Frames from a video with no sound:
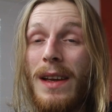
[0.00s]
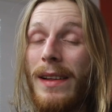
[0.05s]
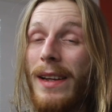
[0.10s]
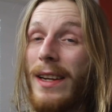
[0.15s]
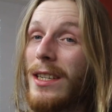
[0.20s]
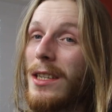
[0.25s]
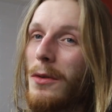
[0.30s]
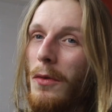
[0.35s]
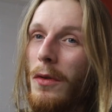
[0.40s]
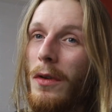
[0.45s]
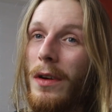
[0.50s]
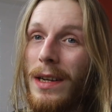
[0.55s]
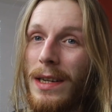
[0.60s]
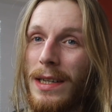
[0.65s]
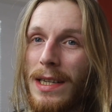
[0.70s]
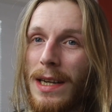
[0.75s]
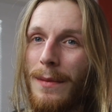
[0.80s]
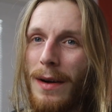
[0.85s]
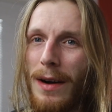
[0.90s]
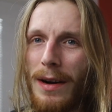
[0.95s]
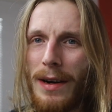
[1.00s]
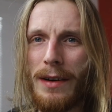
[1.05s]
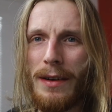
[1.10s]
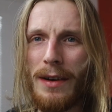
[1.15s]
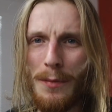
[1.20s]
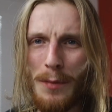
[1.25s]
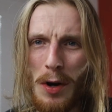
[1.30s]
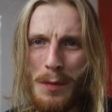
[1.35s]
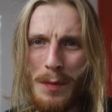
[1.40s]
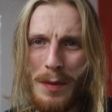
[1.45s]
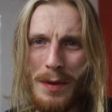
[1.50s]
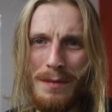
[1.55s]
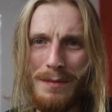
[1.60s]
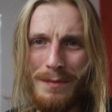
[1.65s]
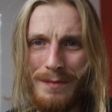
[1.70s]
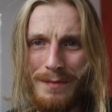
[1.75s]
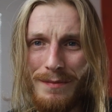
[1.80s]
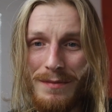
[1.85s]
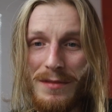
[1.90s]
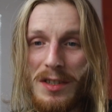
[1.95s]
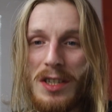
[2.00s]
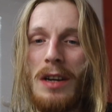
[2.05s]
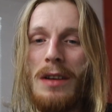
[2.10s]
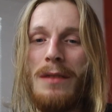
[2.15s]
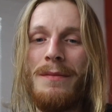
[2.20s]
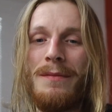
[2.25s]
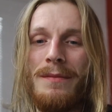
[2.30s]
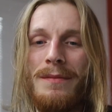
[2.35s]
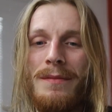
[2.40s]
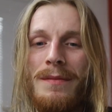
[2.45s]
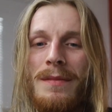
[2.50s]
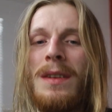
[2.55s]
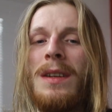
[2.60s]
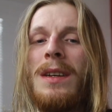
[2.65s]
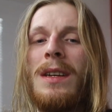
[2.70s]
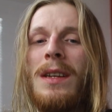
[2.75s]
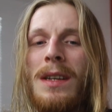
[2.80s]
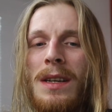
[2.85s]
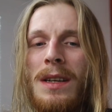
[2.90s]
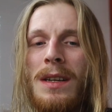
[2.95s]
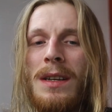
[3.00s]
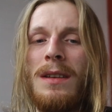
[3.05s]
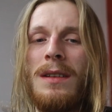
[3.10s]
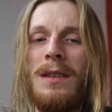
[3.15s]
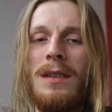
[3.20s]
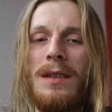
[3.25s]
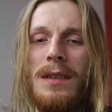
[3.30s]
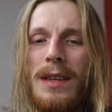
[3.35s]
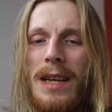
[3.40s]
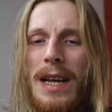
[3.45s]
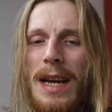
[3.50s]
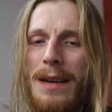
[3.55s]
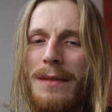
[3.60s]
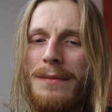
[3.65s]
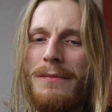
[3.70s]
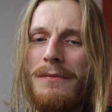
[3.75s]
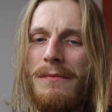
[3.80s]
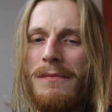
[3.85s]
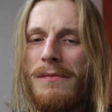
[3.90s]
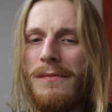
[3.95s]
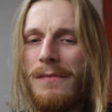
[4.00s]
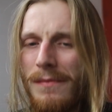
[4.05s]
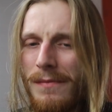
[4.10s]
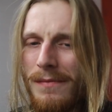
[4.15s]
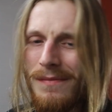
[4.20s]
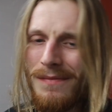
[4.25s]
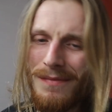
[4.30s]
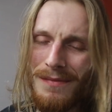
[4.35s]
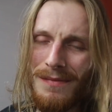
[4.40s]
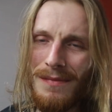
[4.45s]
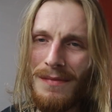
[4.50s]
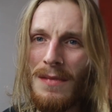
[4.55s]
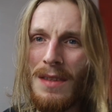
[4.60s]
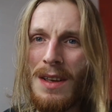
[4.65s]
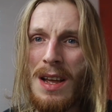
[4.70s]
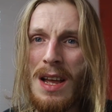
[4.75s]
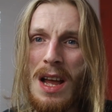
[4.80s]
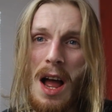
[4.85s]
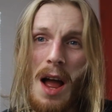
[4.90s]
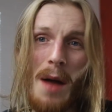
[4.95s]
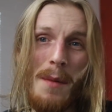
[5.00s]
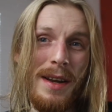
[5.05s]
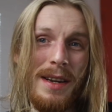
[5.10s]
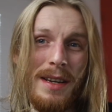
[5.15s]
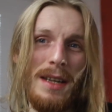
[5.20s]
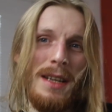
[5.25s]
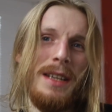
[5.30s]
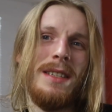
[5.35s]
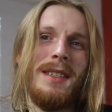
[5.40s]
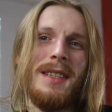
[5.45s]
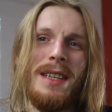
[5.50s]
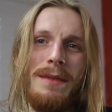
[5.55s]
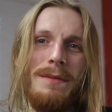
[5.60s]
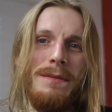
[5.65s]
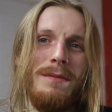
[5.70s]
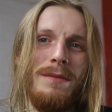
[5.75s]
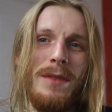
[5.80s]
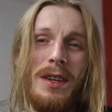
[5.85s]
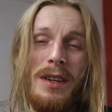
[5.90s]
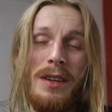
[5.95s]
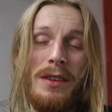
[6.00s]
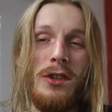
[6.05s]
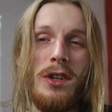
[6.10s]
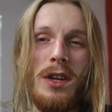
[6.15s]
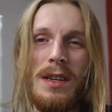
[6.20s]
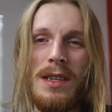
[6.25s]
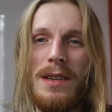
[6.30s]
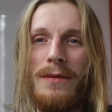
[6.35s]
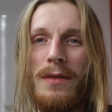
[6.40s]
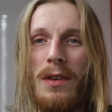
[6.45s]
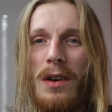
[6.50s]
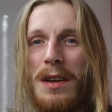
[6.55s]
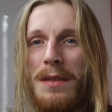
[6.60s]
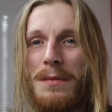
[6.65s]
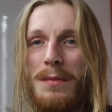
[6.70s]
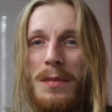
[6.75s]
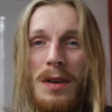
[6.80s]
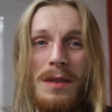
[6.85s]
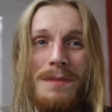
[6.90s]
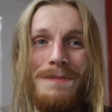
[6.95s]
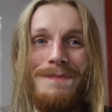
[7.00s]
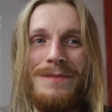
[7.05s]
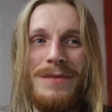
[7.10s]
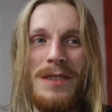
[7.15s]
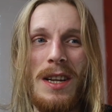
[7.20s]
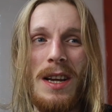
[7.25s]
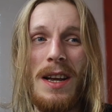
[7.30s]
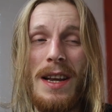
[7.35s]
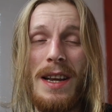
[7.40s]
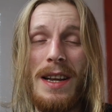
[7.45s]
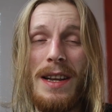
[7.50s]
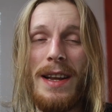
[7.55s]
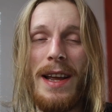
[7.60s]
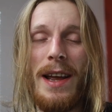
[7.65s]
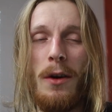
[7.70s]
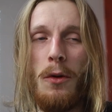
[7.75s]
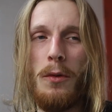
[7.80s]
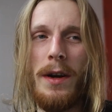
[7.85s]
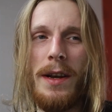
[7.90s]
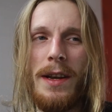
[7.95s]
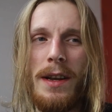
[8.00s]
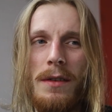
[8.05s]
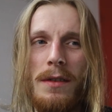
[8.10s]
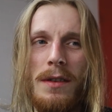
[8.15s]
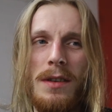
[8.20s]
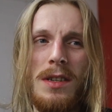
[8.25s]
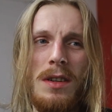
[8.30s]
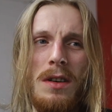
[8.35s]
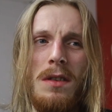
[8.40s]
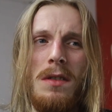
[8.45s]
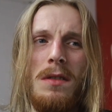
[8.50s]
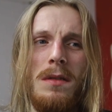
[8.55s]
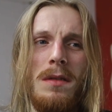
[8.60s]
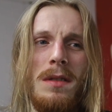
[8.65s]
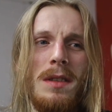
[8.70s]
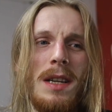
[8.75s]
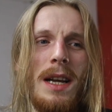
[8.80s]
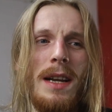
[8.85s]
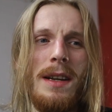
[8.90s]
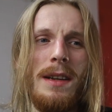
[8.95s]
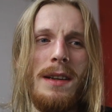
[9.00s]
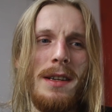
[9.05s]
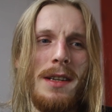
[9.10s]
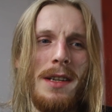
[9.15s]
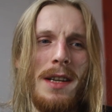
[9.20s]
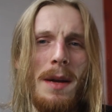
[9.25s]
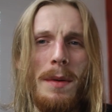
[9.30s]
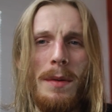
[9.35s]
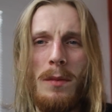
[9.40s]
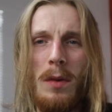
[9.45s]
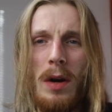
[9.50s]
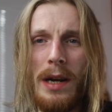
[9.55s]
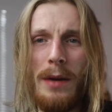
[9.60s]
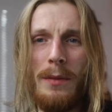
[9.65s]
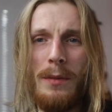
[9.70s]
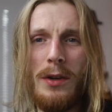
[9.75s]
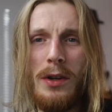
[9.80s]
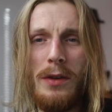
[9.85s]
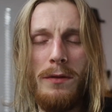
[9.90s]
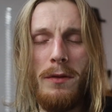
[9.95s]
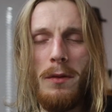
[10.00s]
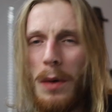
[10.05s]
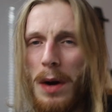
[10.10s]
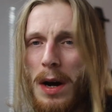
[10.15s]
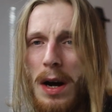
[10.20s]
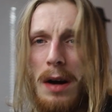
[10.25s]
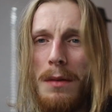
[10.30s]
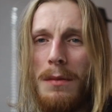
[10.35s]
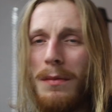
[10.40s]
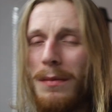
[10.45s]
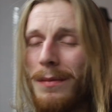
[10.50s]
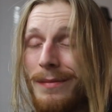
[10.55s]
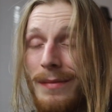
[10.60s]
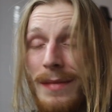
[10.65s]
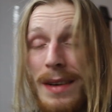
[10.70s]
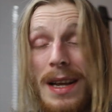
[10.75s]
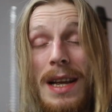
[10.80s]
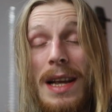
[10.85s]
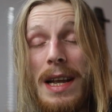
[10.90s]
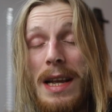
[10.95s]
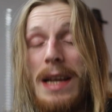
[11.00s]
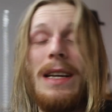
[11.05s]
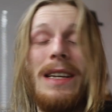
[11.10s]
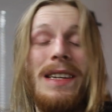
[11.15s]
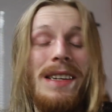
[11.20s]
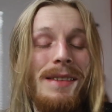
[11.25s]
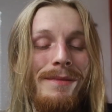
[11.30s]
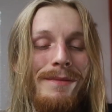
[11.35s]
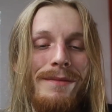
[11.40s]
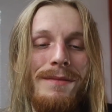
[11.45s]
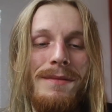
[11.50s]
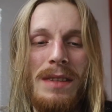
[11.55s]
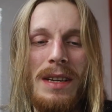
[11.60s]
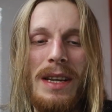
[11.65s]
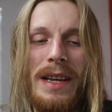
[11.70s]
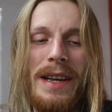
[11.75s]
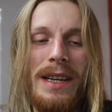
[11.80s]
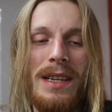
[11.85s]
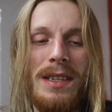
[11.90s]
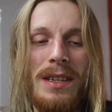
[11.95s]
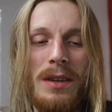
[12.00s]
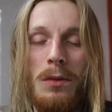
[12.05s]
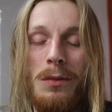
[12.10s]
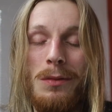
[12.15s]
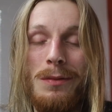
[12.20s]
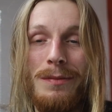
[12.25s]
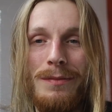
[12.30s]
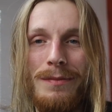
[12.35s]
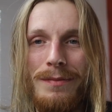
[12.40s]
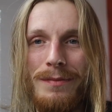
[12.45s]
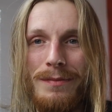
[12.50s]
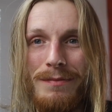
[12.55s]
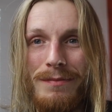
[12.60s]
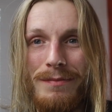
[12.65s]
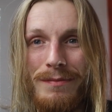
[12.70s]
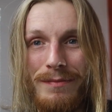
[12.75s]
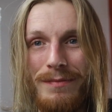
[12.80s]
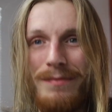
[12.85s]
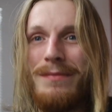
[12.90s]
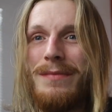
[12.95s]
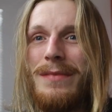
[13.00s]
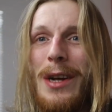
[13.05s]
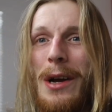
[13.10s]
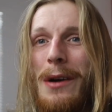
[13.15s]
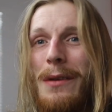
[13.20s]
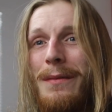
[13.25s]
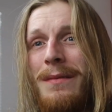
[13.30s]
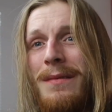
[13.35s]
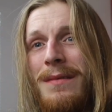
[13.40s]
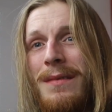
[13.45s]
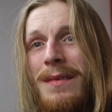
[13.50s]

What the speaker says: It's always in America at the moment. So, yeah. I mean, you can justify it by saying they already know the songs and they've been working with you for a while. It's still, you know,